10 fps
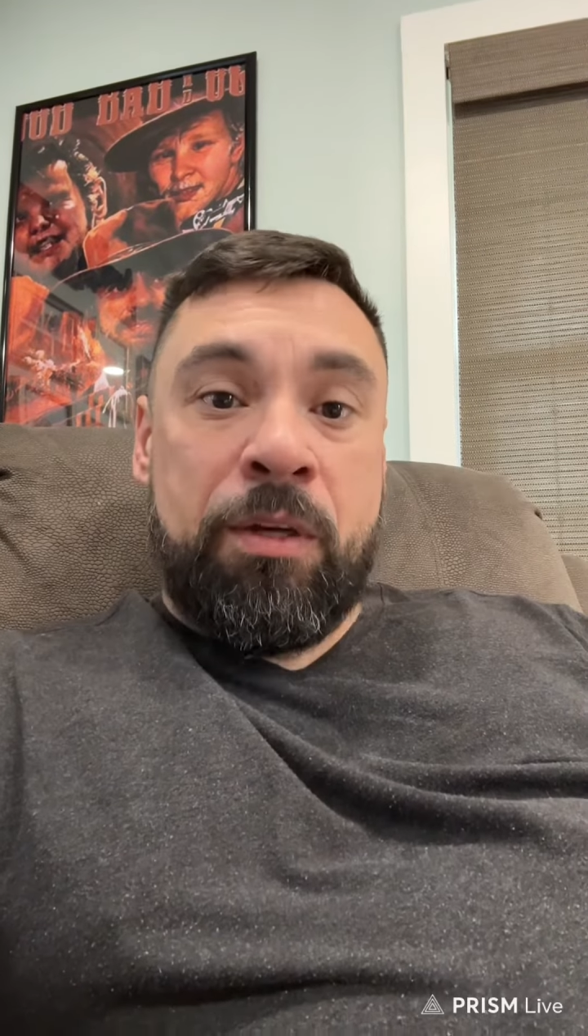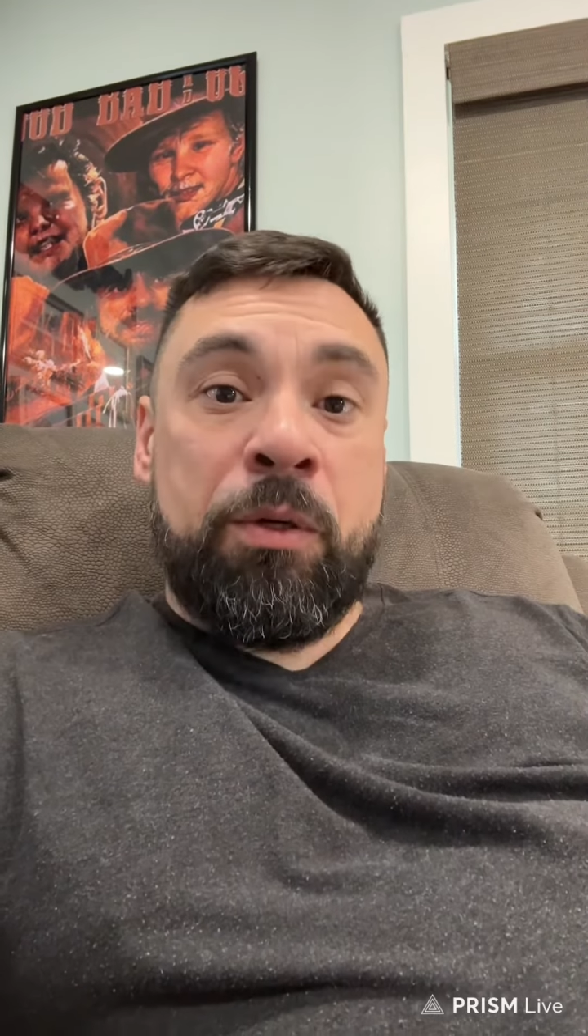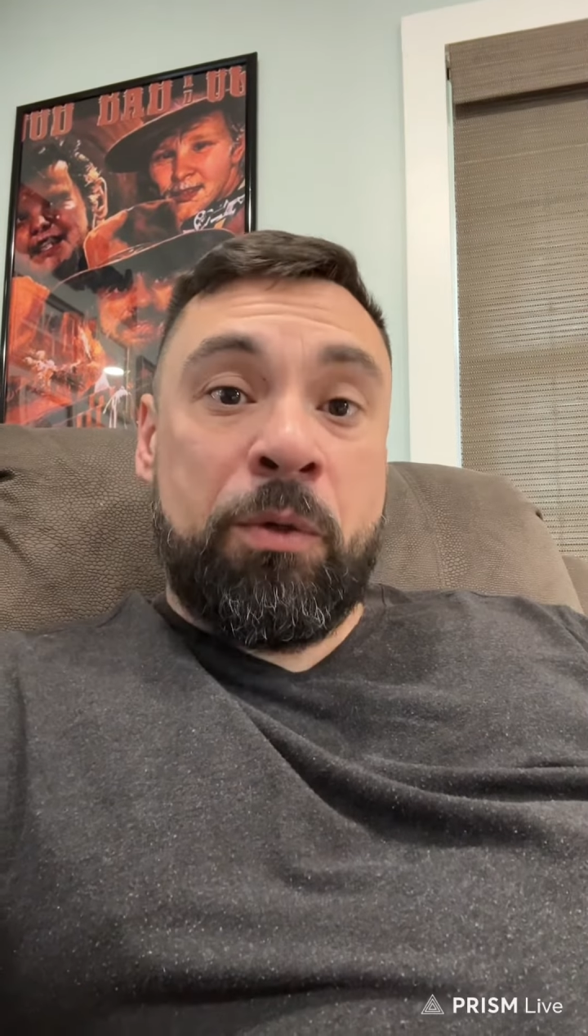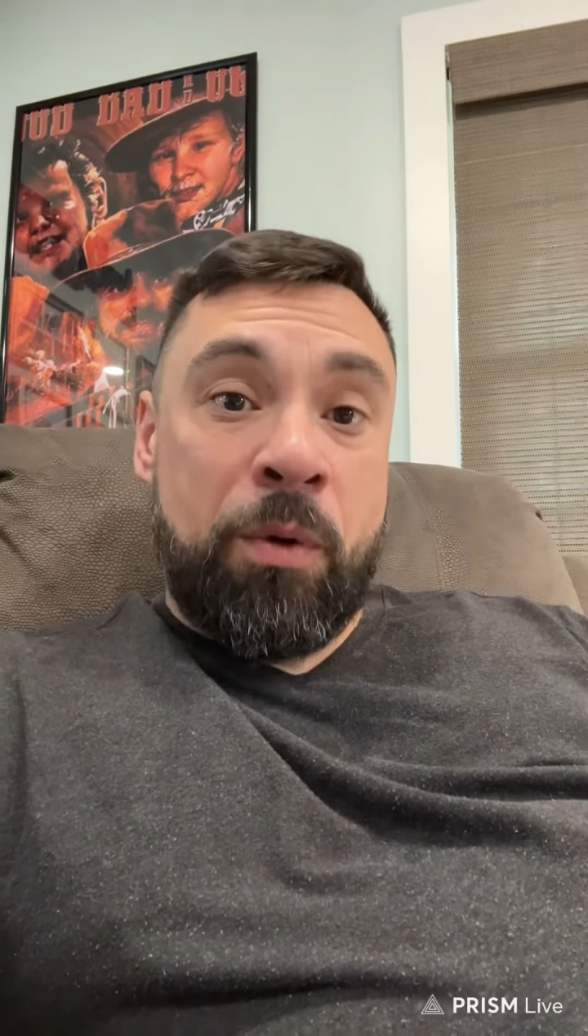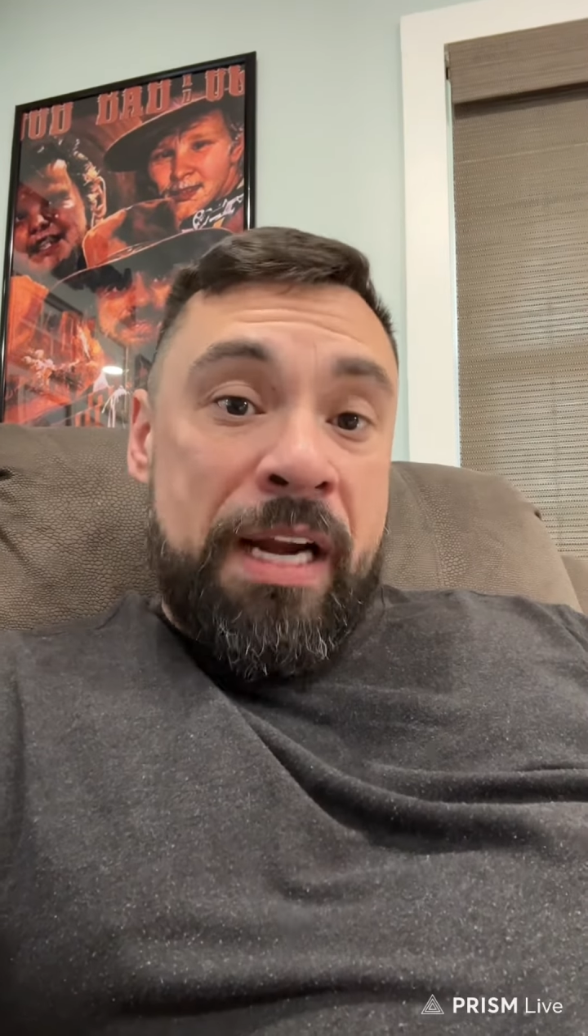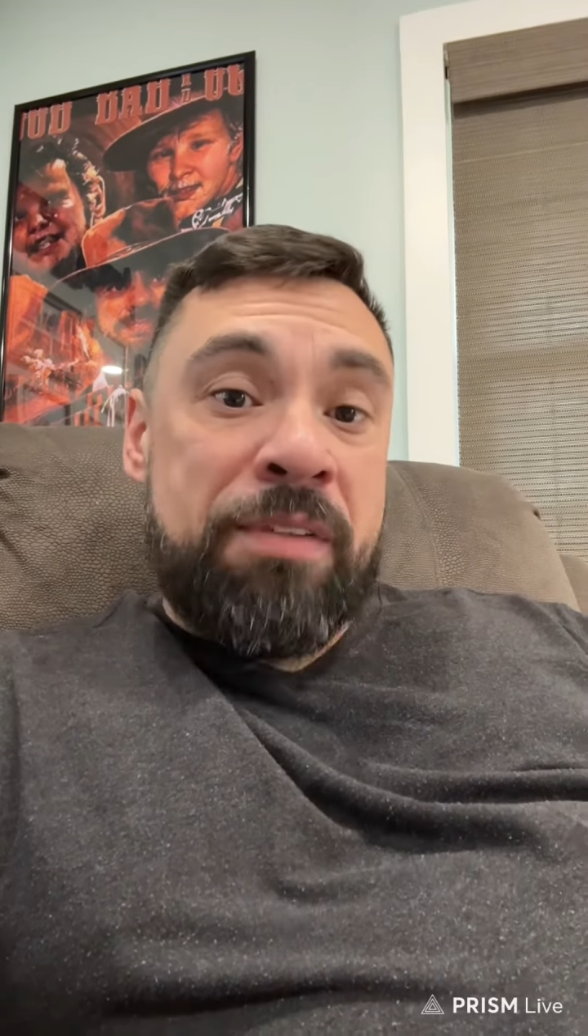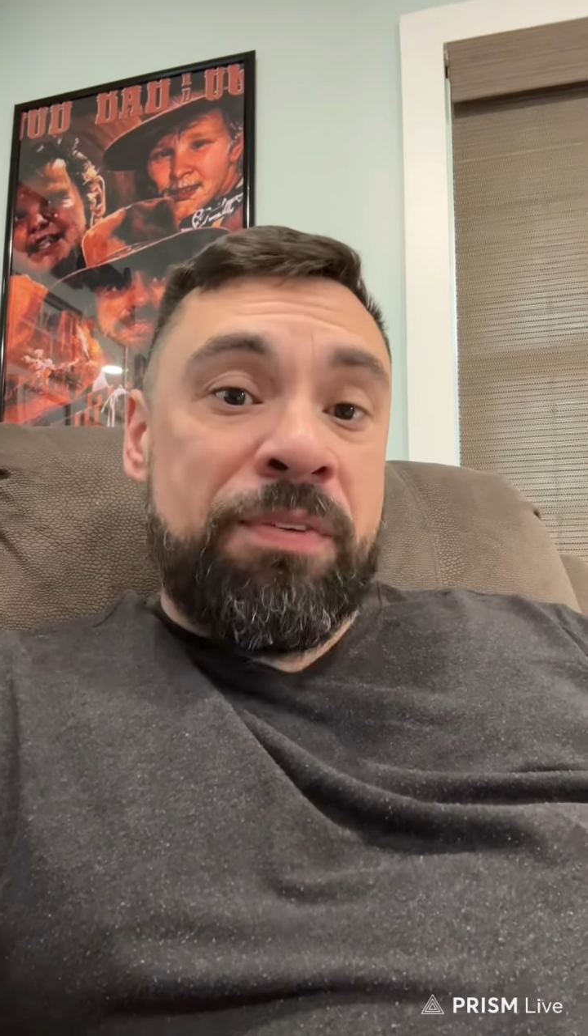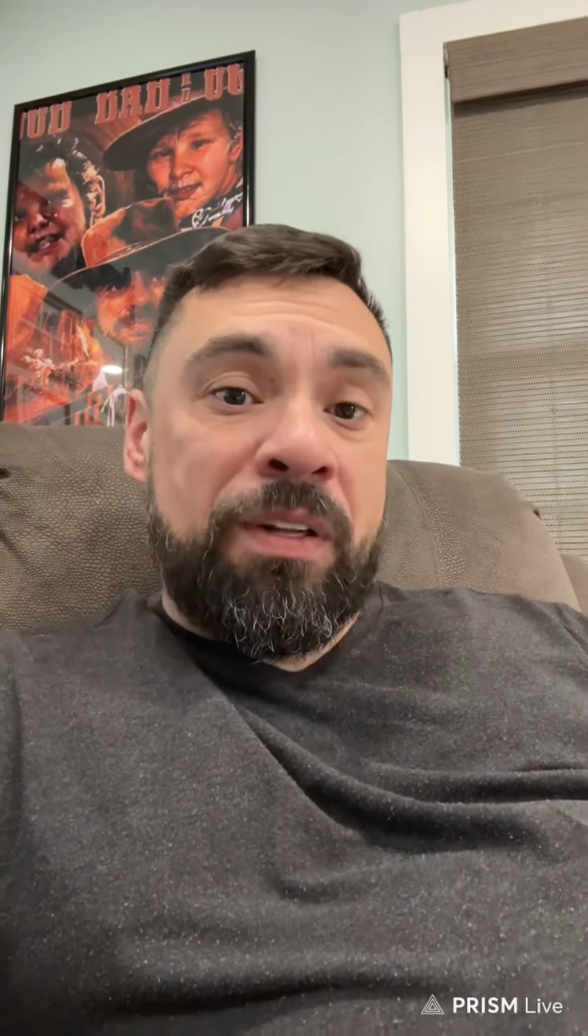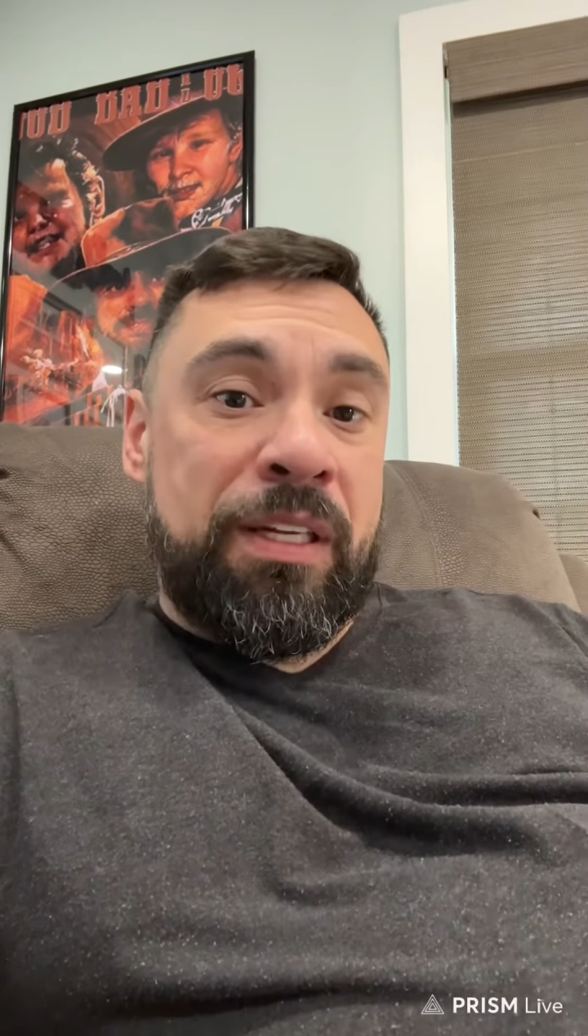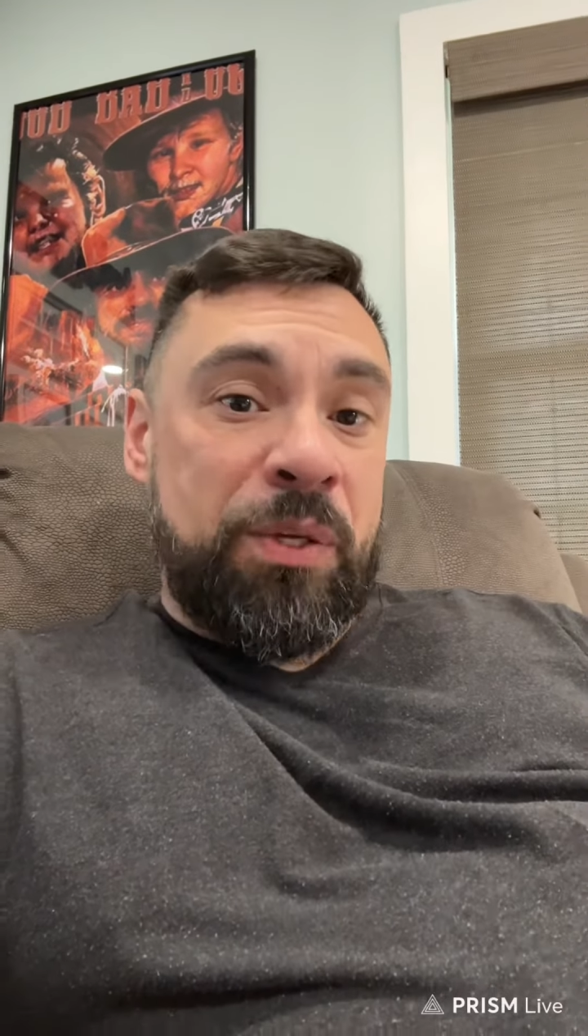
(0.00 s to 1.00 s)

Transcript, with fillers: Grateful in